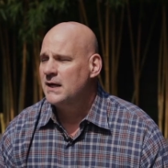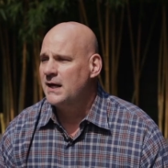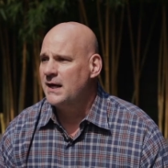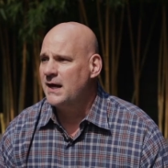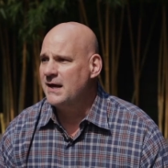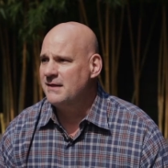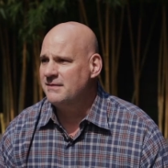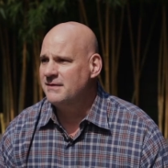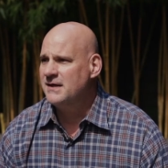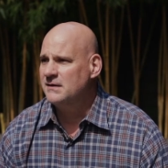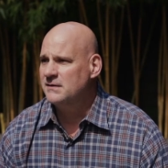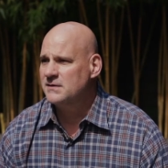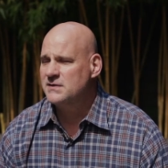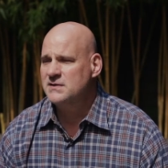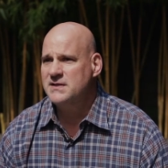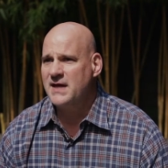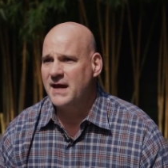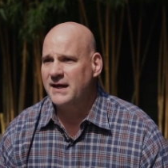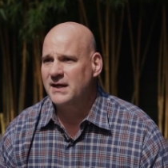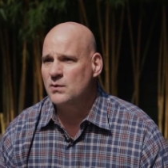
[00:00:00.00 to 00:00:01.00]
I, I, think the
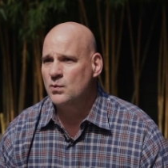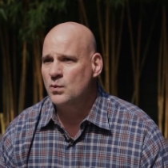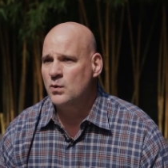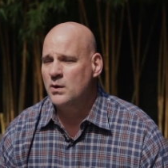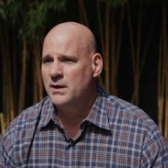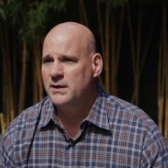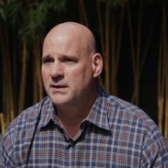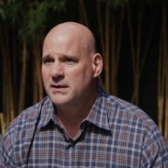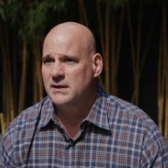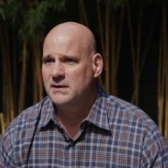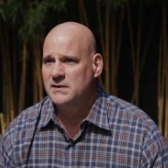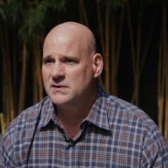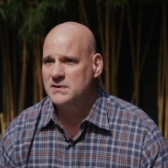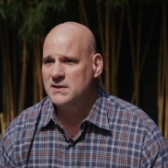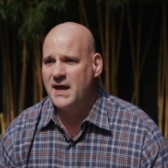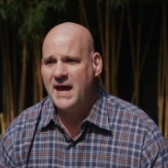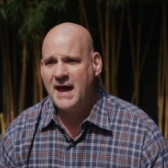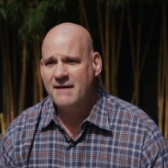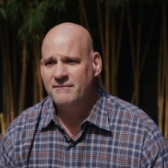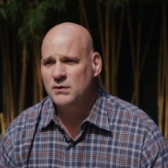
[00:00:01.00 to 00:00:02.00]
second one
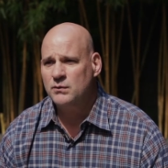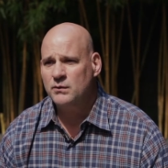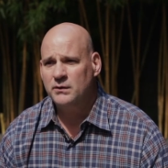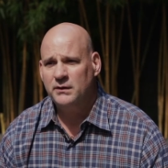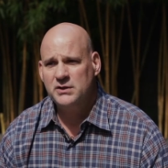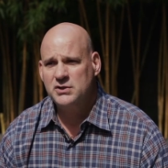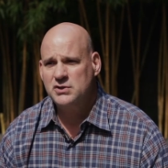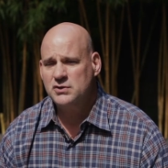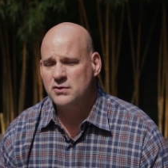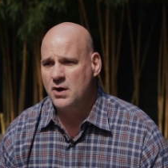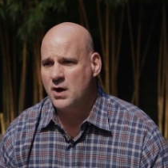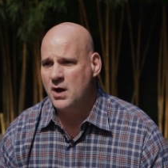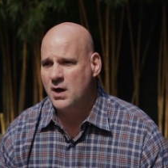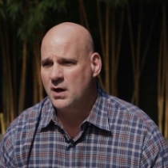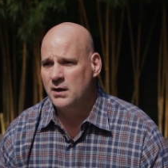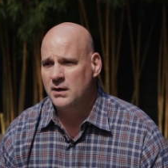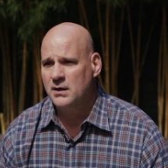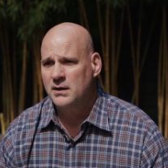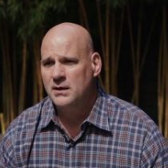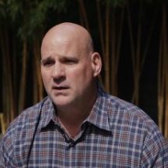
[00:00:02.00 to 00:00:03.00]
is having really
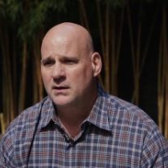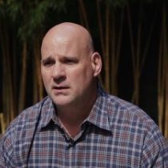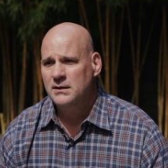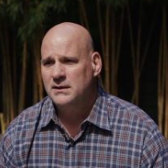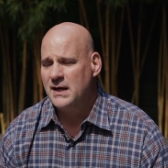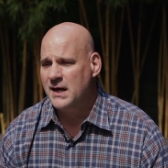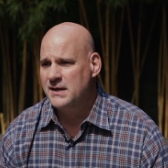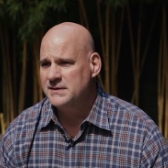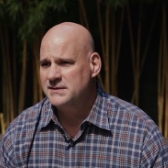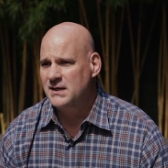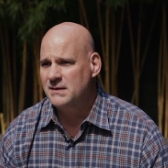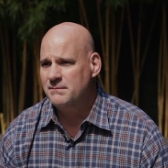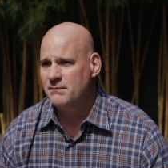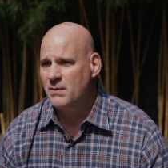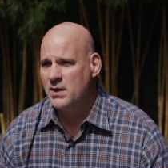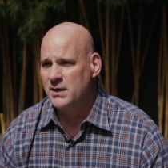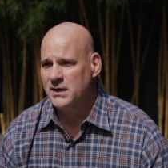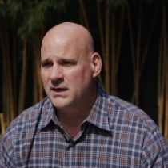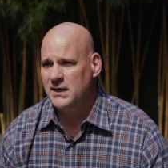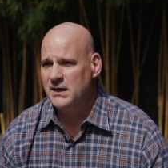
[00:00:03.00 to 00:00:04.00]
strong content
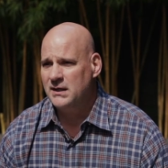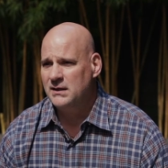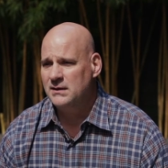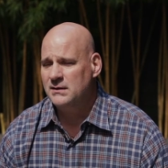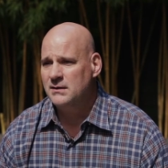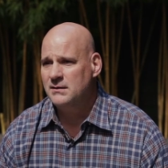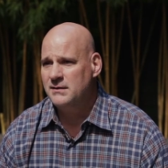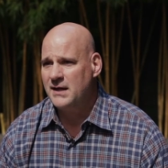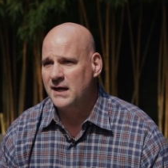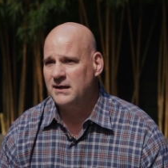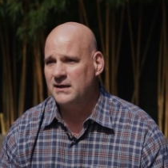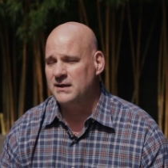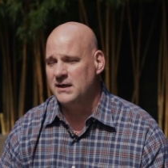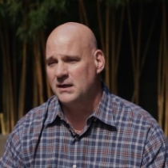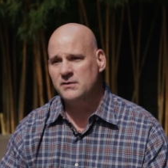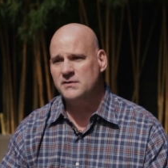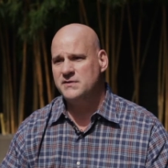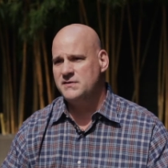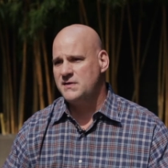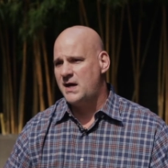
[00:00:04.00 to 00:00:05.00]
marketing that can
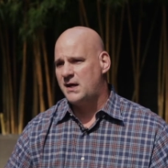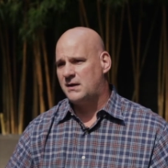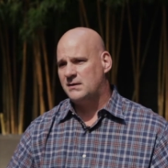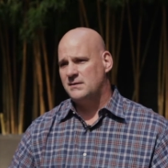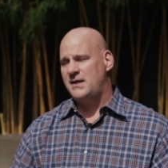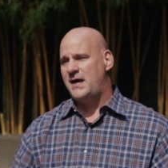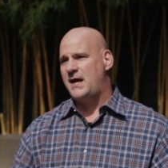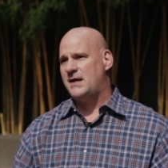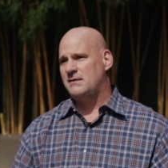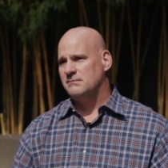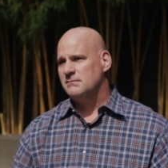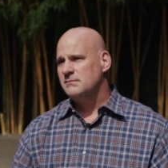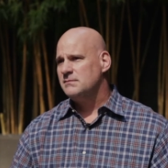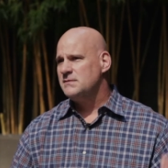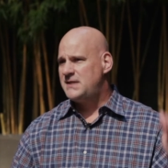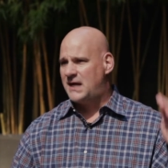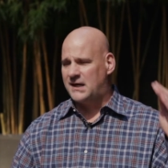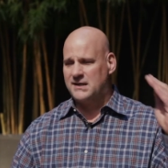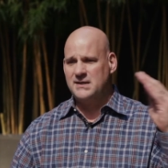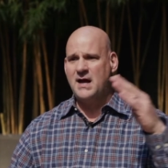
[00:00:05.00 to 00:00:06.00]
intersect that
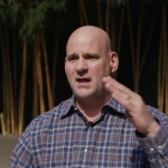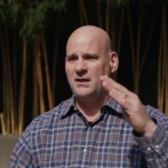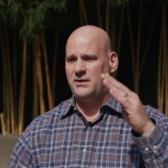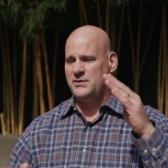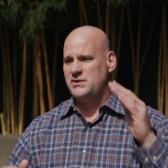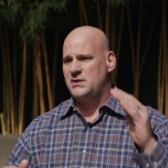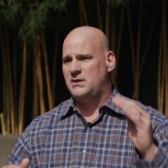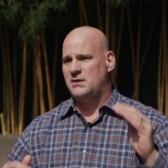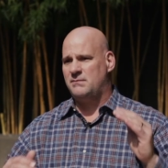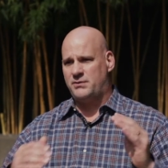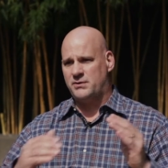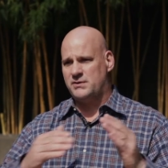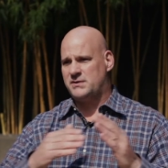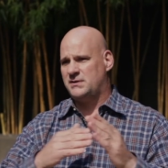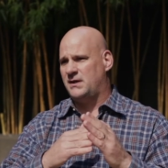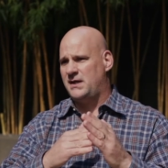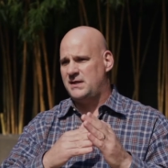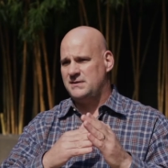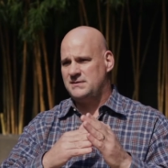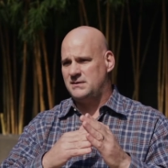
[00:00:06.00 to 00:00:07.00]
technology and
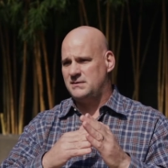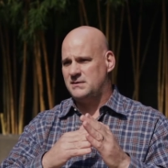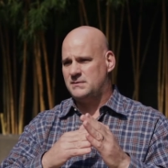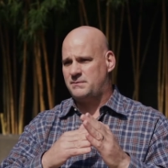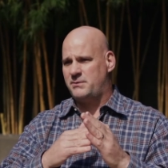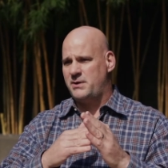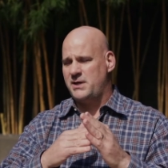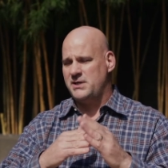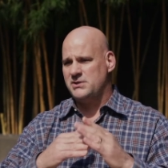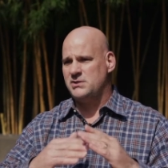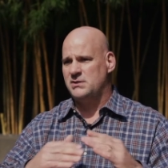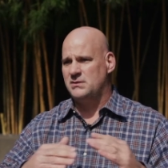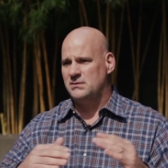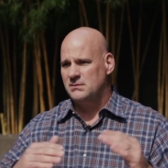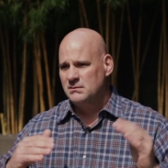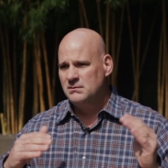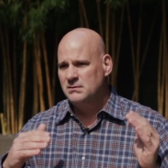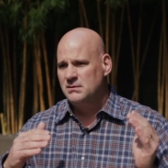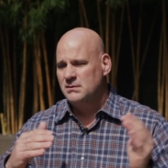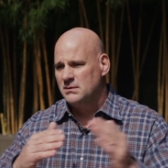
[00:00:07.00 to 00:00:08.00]
personalized
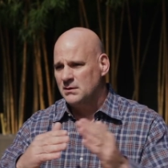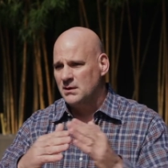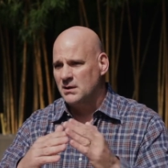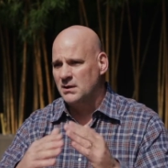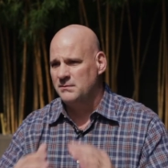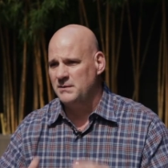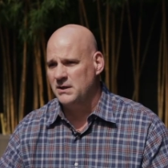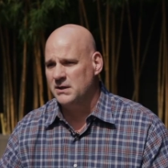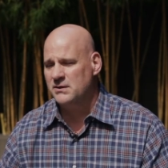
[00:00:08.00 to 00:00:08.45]
inspiration um,